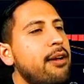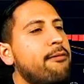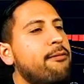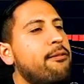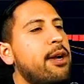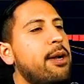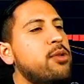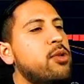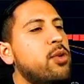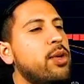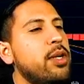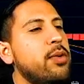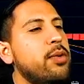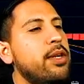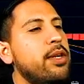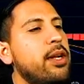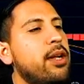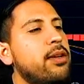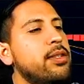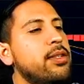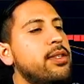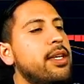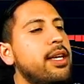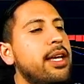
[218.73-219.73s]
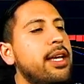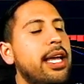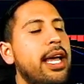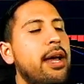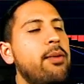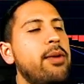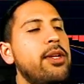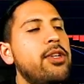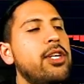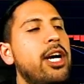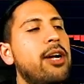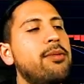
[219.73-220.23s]
from $21 and
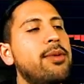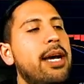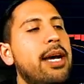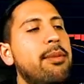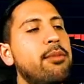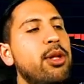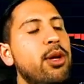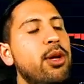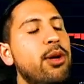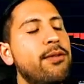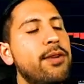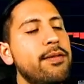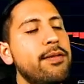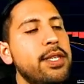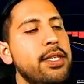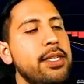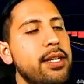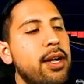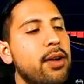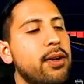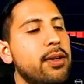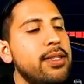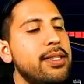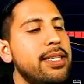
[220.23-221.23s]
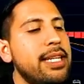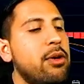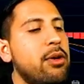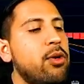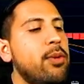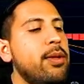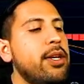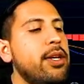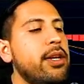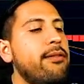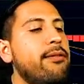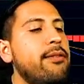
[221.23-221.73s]
we drop down below $15, then I would
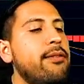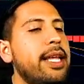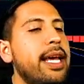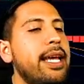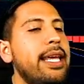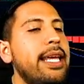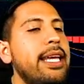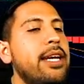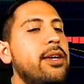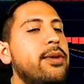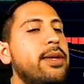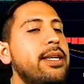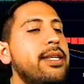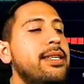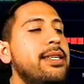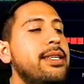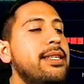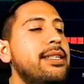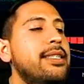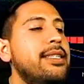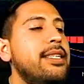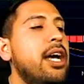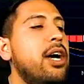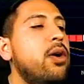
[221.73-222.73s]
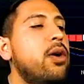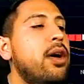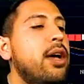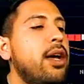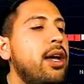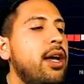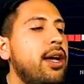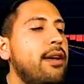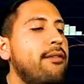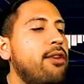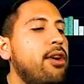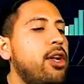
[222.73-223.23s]
be looking for that increase in sell
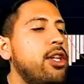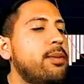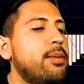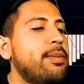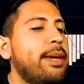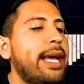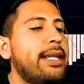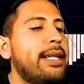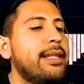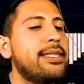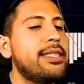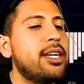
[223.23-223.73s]
volume and